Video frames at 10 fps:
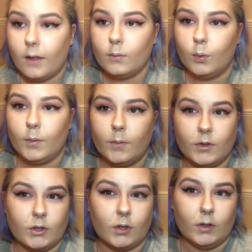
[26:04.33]
At the moment, we're
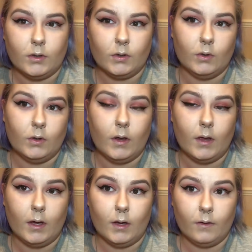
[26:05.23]
just going to do
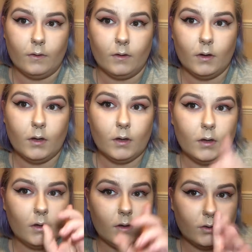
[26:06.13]
the
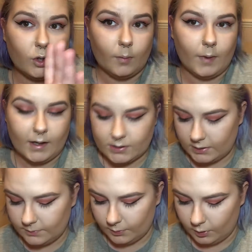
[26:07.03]
top
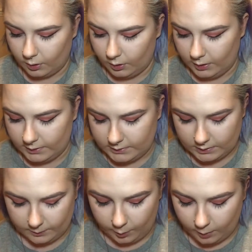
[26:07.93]
lashes, because
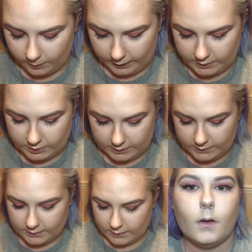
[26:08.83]
the bottom
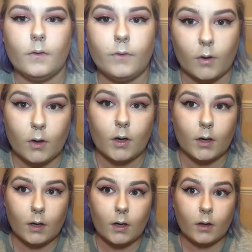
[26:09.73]
lashes, for
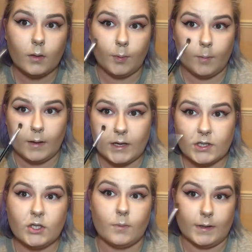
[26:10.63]
the bottom
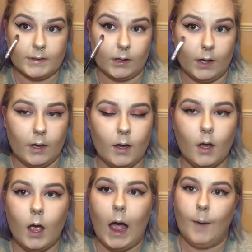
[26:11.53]
lashes,
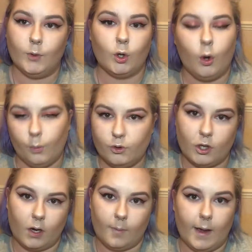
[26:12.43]
I would always
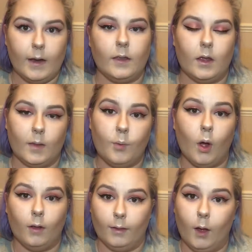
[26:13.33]
recommend that you
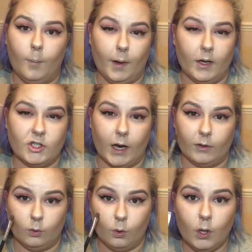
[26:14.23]
put a little bit of
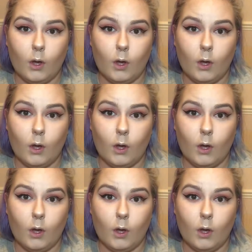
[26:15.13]
shadow